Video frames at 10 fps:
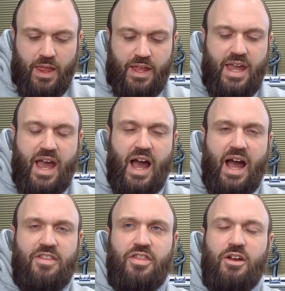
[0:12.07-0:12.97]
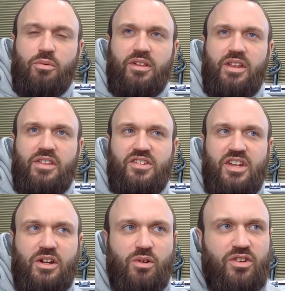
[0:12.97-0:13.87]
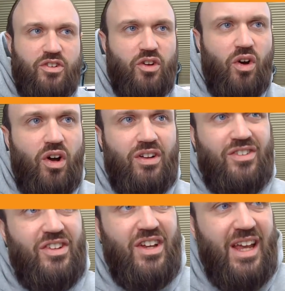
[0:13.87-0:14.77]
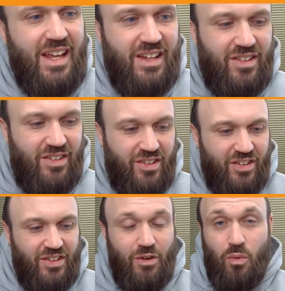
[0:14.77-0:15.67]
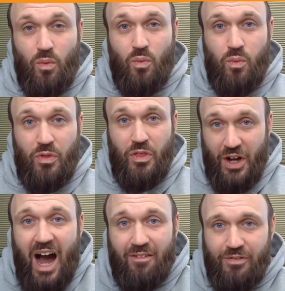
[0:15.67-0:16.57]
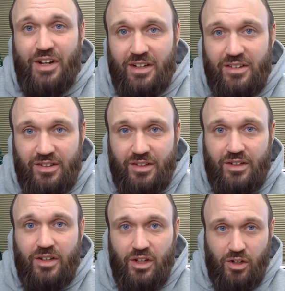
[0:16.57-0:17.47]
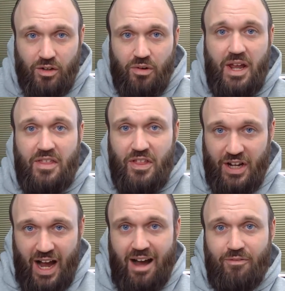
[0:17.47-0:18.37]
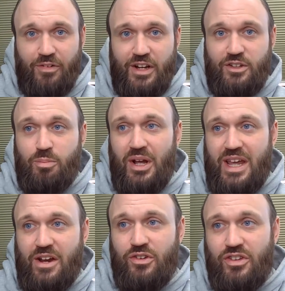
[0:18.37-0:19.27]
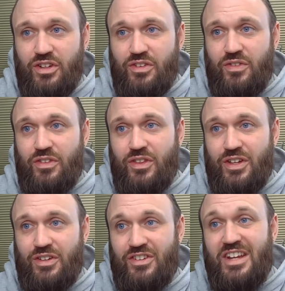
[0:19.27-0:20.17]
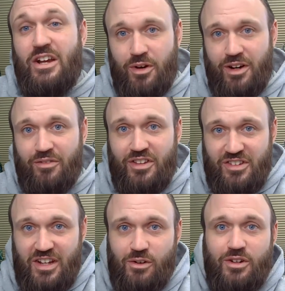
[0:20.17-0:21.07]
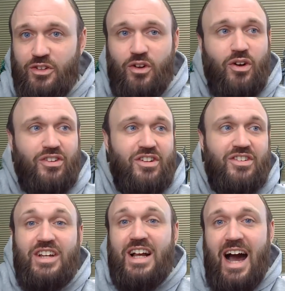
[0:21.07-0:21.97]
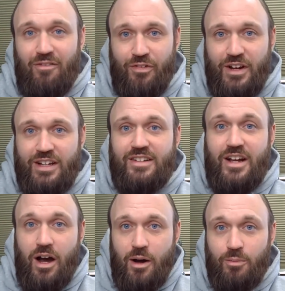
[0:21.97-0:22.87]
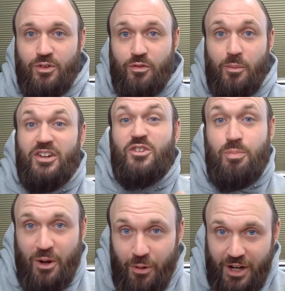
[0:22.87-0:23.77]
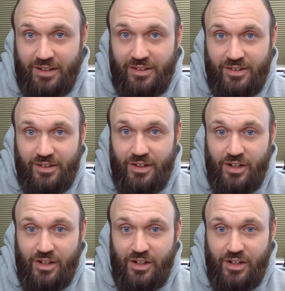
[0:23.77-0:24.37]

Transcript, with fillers: Yeah, I think really the secret sauce is the confidence, right? The confidence. But here's the secret of the secret sauce is the confidence comes from experience,